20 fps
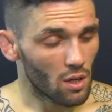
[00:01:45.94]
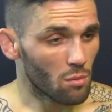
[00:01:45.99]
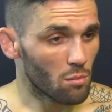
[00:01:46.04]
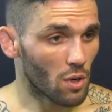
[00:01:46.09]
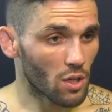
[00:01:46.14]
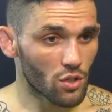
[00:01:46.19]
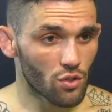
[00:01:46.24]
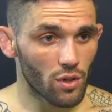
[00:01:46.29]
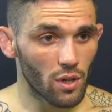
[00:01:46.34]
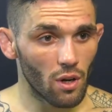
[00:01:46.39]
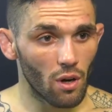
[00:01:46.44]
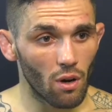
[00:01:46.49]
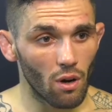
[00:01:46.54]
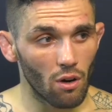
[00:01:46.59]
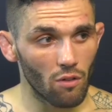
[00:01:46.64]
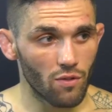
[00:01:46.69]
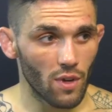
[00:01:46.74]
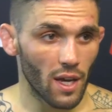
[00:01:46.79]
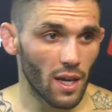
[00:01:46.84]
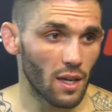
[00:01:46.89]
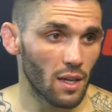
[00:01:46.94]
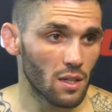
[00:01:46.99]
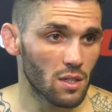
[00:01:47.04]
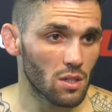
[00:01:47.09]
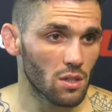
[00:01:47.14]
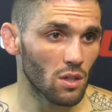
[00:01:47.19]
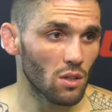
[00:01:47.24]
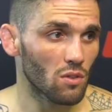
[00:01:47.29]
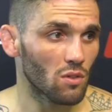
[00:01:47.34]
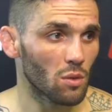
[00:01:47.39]
Montreal,
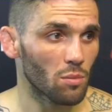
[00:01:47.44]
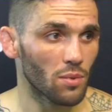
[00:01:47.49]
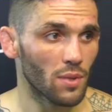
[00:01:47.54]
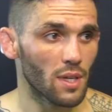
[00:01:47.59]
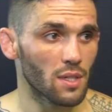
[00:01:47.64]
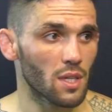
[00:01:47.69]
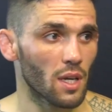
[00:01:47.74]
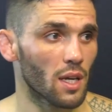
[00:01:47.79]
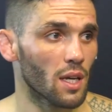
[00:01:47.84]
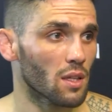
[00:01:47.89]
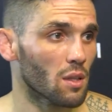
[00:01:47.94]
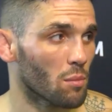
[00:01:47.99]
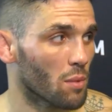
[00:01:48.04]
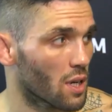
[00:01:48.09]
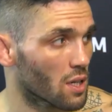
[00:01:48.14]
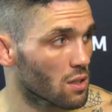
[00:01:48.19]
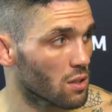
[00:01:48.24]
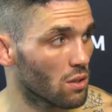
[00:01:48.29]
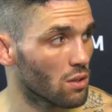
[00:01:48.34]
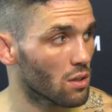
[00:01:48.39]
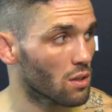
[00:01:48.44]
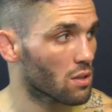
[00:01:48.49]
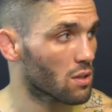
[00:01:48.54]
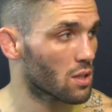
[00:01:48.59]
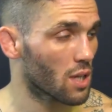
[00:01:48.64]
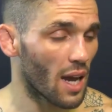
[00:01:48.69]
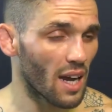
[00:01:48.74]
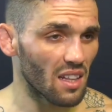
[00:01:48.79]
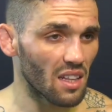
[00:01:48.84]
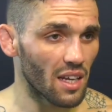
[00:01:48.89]
Vegas, all over the place. I got the best
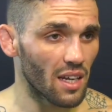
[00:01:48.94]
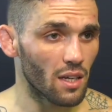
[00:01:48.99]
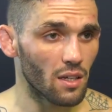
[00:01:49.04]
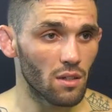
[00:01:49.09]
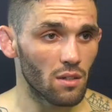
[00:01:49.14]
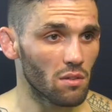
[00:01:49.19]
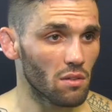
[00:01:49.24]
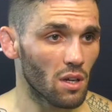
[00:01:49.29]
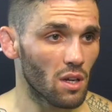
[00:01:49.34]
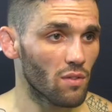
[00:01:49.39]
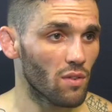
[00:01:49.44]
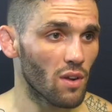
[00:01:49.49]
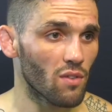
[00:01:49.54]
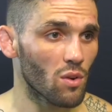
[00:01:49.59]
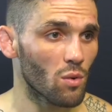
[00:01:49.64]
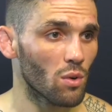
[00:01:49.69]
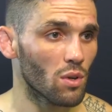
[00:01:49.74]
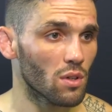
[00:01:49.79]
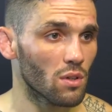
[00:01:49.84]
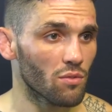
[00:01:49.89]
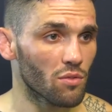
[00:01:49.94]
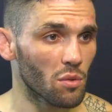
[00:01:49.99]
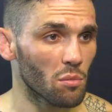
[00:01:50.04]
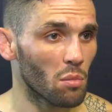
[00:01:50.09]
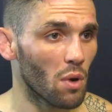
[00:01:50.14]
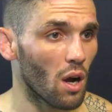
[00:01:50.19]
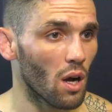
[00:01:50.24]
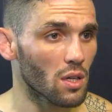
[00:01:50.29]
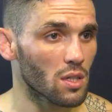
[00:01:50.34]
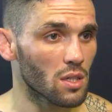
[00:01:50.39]
looks, Thailand, out of everyone from
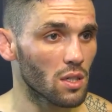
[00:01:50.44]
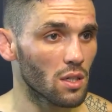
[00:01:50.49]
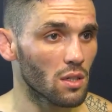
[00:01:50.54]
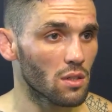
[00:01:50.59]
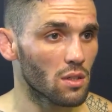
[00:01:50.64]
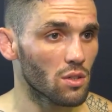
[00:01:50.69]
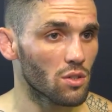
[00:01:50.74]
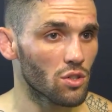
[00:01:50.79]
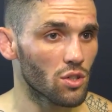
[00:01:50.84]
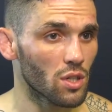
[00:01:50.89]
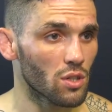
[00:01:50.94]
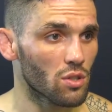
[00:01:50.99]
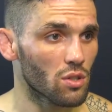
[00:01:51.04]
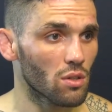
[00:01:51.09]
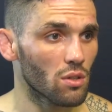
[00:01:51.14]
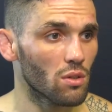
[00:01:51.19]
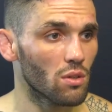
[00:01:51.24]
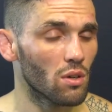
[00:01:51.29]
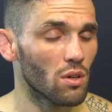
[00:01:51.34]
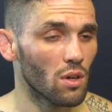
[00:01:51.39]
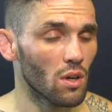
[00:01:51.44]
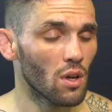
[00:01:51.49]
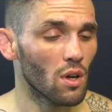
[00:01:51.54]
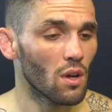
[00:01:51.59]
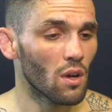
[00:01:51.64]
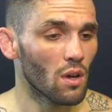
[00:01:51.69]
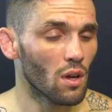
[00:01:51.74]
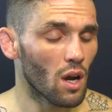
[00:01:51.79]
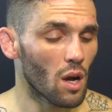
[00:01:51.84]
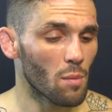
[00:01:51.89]
boxing to jiu-jitsu.
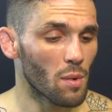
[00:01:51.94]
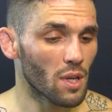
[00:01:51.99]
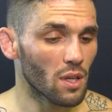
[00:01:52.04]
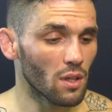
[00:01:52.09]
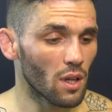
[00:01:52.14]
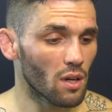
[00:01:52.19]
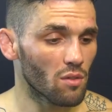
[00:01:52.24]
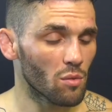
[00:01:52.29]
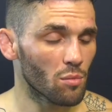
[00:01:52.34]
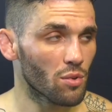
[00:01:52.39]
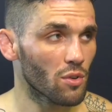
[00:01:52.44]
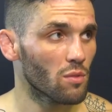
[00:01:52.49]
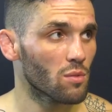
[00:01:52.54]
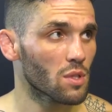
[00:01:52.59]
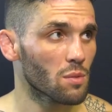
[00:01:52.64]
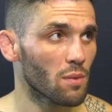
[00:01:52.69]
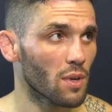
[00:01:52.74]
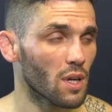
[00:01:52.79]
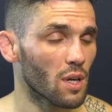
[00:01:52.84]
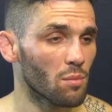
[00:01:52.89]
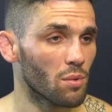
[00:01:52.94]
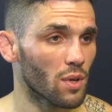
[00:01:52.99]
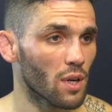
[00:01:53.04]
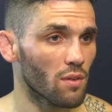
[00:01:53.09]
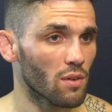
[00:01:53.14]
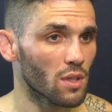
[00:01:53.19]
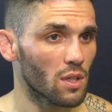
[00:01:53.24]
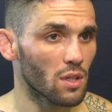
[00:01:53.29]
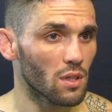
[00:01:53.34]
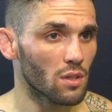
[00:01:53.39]
I made a lot of improvements, man. I put
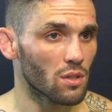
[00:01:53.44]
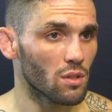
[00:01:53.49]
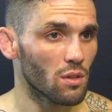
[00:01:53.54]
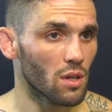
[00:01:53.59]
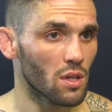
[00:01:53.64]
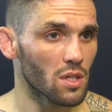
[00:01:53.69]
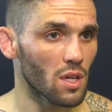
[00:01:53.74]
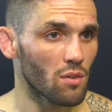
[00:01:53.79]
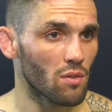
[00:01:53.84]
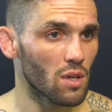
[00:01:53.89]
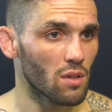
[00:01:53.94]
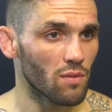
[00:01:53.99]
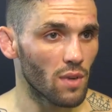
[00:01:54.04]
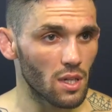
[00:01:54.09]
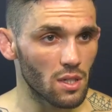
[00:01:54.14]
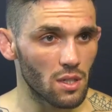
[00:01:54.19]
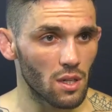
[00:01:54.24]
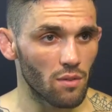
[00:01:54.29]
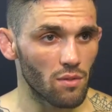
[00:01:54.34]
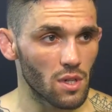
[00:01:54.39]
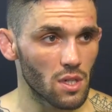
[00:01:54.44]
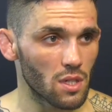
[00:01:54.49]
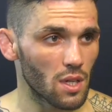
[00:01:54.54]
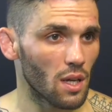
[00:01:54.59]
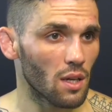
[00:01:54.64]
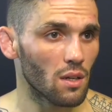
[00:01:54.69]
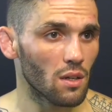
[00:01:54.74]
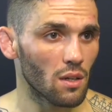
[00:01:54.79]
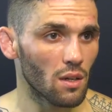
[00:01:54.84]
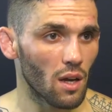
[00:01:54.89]
everything into two years. I reinvested every
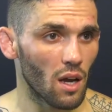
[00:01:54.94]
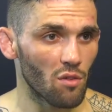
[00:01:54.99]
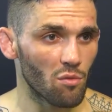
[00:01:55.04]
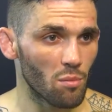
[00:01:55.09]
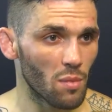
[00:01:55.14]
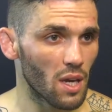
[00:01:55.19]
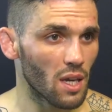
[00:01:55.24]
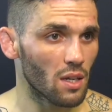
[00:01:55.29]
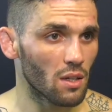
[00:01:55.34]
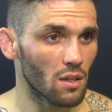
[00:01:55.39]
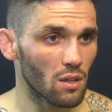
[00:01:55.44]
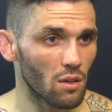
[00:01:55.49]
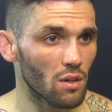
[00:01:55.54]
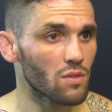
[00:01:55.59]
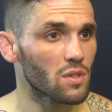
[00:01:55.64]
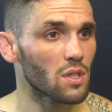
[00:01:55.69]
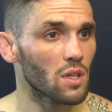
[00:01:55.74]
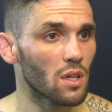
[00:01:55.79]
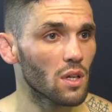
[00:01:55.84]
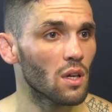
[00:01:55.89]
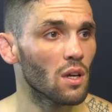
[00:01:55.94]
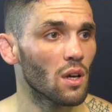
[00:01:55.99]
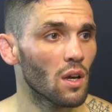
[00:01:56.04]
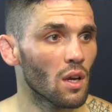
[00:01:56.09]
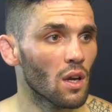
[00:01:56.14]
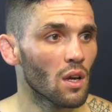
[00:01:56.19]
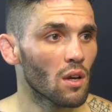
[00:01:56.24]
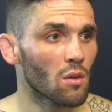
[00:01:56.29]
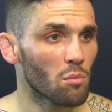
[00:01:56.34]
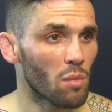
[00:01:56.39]
cent I've made in the U F C
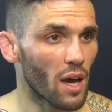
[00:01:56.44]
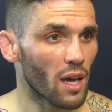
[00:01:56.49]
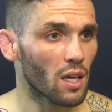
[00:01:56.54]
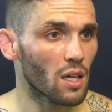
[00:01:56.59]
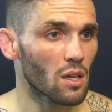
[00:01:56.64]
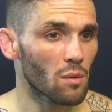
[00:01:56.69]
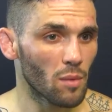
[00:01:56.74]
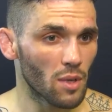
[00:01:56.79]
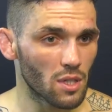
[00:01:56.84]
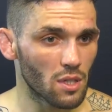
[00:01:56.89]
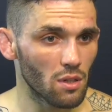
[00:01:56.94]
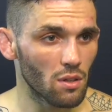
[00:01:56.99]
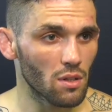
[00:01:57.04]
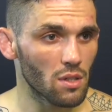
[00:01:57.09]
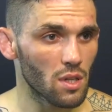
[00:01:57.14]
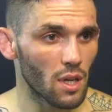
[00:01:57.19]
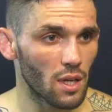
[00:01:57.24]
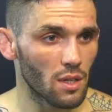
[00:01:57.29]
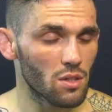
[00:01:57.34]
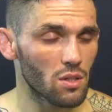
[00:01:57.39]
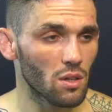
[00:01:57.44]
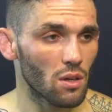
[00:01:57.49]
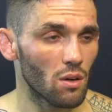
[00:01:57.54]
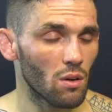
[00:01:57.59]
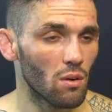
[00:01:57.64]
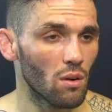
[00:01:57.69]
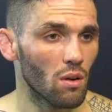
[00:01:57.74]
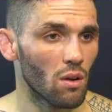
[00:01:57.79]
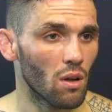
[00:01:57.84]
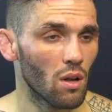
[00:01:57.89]
back into my skill set.
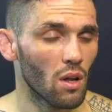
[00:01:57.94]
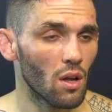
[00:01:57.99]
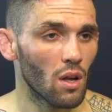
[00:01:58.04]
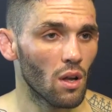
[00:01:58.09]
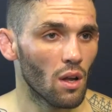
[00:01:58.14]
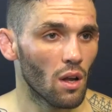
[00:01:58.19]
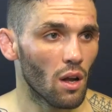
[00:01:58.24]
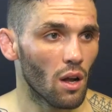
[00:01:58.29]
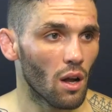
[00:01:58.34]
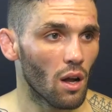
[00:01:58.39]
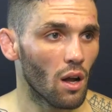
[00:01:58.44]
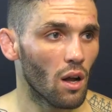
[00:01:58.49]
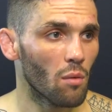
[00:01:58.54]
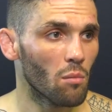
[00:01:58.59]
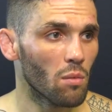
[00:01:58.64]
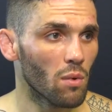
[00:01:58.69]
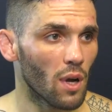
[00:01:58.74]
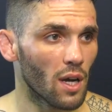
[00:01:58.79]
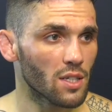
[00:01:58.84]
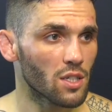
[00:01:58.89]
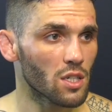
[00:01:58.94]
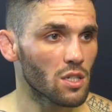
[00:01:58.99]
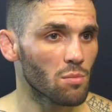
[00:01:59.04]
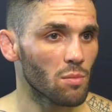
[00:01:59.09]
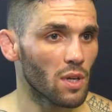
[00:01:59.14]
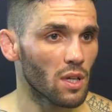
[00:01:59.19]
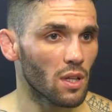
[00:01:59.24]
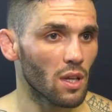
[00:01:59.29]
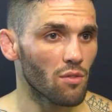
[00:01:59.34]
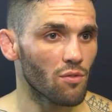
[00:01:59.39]
So um, I just
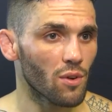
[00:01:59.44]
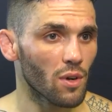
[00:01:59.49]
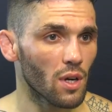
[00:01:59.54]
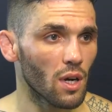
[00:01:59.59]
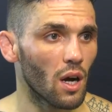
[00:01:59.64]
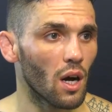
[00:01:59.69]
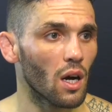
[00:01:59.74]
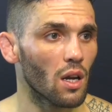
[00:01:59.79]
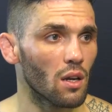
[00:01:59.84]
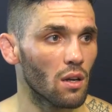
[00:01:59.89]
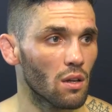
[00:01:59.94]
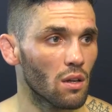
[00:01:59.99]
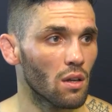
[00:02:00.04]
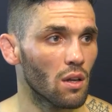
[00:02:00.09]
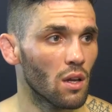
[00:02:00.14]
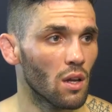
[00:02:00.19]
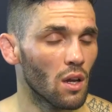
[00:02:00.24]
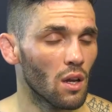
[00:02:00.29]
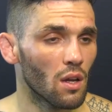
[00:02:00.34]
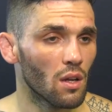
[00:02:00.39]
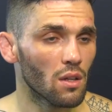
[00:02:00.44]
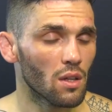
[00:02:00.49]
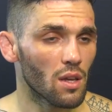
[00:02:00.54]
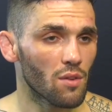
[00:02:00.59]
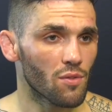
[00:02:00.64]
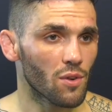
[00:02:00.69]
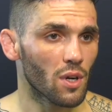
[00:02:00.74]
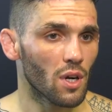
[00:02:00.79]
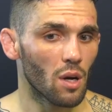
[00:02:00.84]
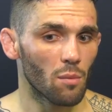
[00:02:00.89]
meant they forgot. They
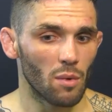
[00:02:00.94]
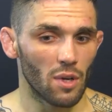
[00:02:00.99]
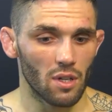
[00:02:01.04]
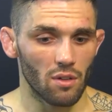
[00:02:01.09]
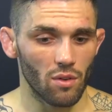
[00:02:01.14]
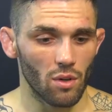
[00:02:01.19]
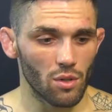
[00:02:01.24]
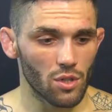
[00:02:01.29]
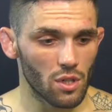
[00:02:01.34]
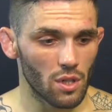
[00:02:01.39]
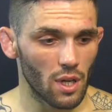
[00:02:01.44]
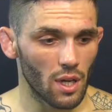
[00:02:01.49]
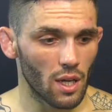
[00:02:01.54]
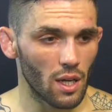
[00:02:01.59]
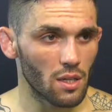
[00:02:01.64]
forgot my devotion, I